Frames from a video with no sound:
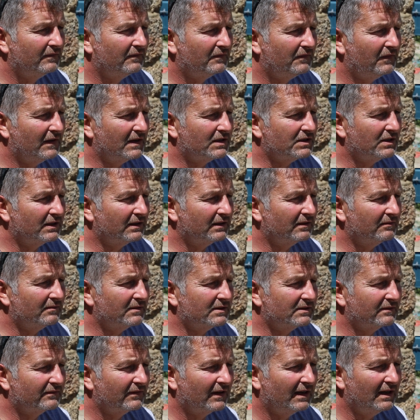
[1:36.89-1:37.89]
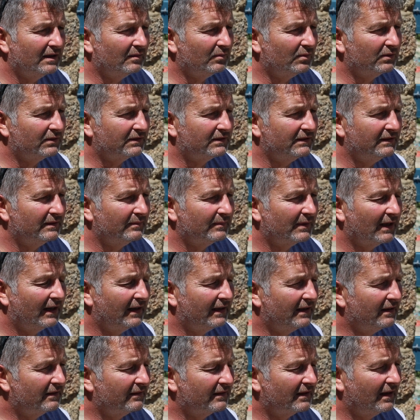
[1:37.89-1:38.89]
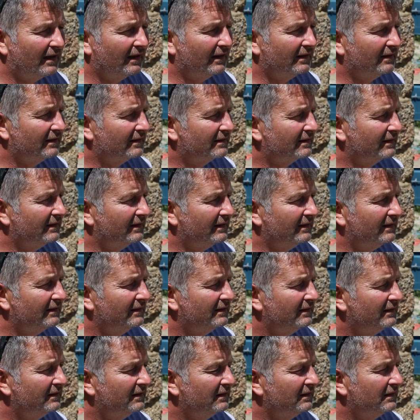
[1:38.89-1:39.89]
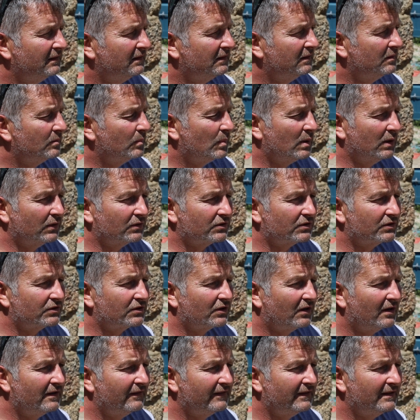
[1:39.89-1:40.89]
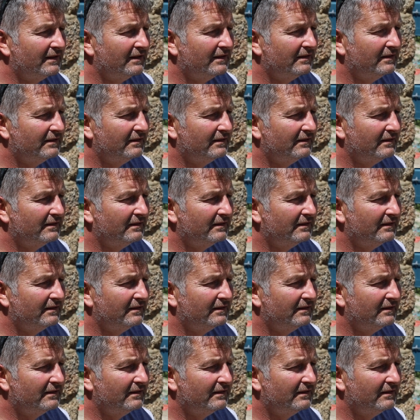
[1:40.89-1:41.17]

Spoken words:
fishing that was available to them down here, that and pilchard driving,